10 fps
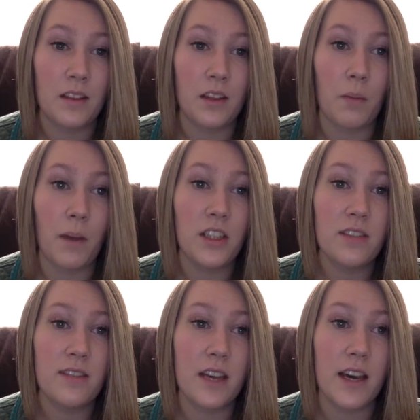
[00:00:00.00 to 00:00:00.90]
So much
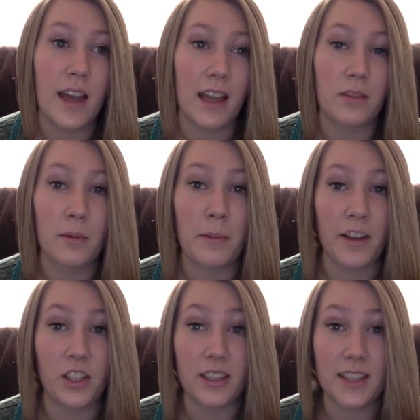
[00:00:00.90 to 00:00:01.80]
of the
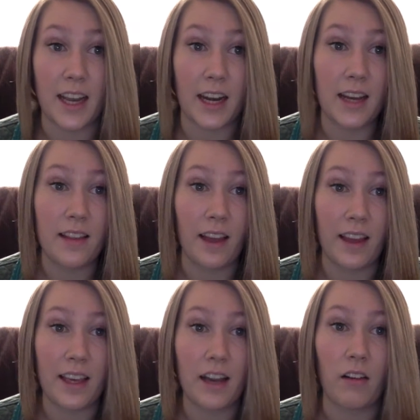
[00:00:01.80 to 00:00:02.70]
anthropometric data that
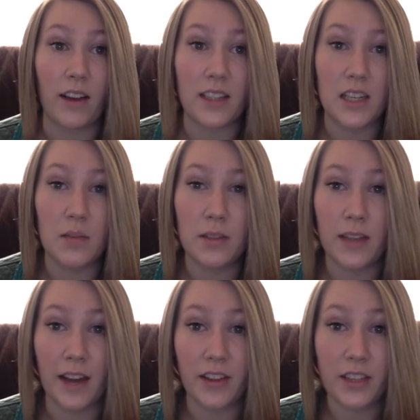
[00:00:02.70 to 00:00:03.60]
he collected was
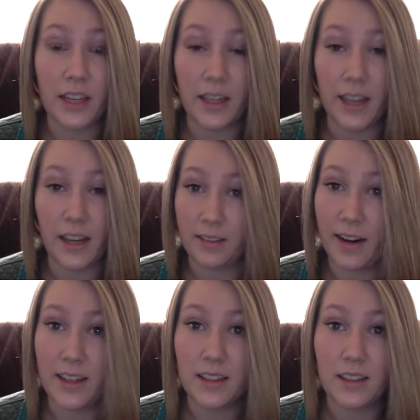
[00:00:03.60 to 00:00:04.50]
actually
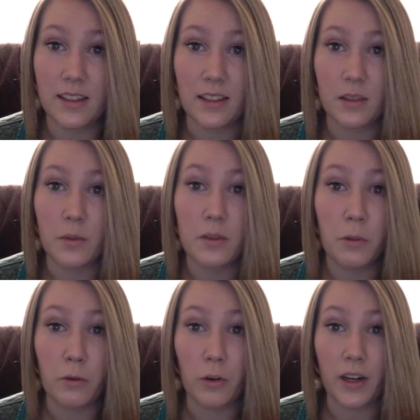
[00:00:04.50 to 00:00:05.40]
unanalyzed because this was
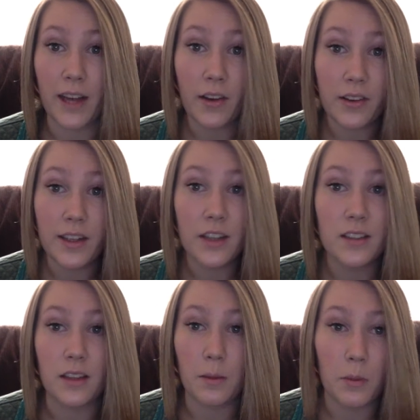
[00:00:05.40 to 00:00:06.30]
before
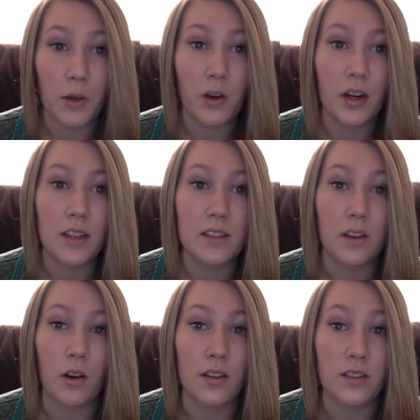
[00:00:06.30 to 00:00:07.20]
calculators and computers,
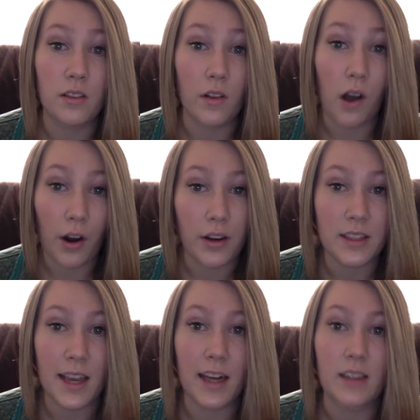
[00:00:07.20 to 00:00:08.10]
so it's a lot harder
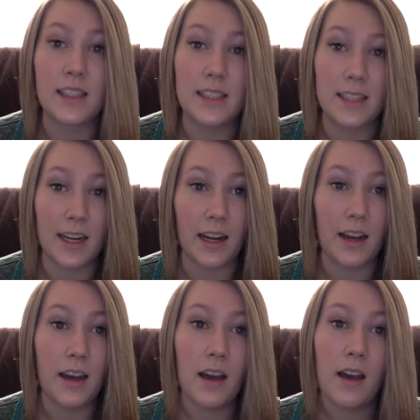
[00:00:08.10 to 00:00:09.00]
to analyze data.